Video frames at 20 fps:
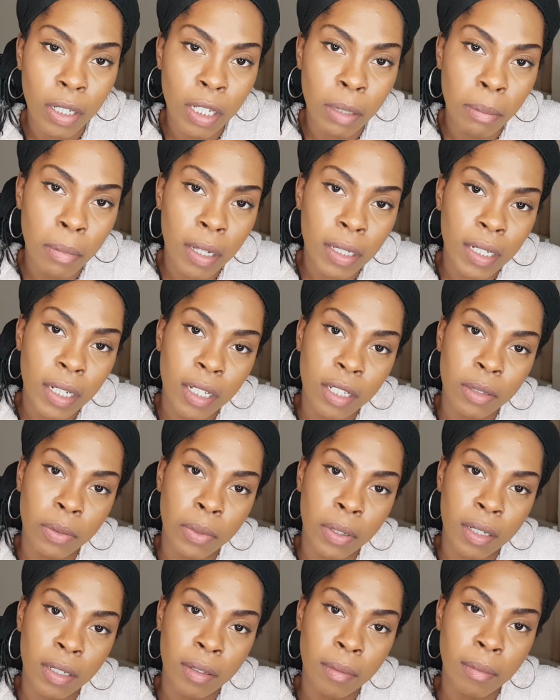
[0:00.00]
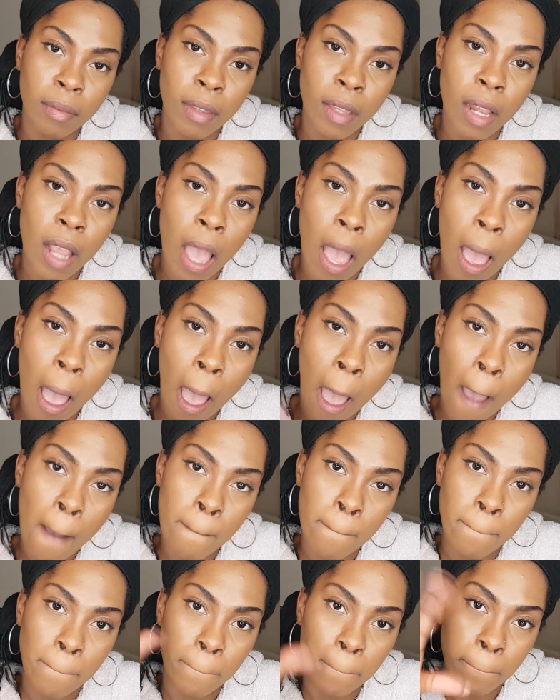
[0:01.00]
in my next one.
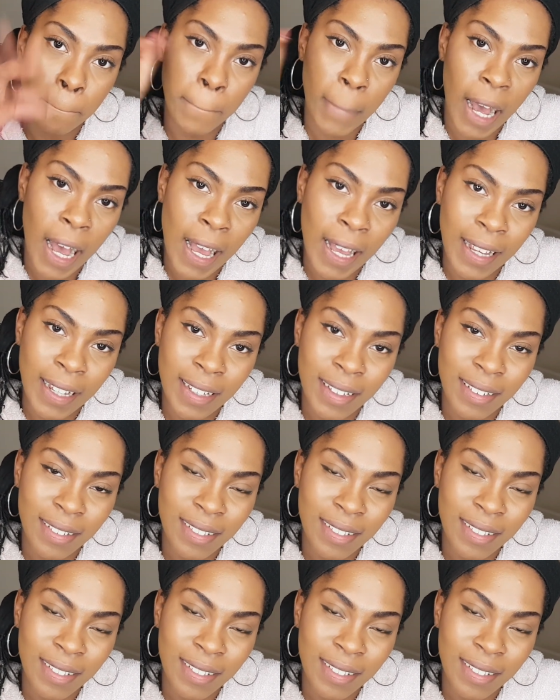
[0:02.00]
Bye.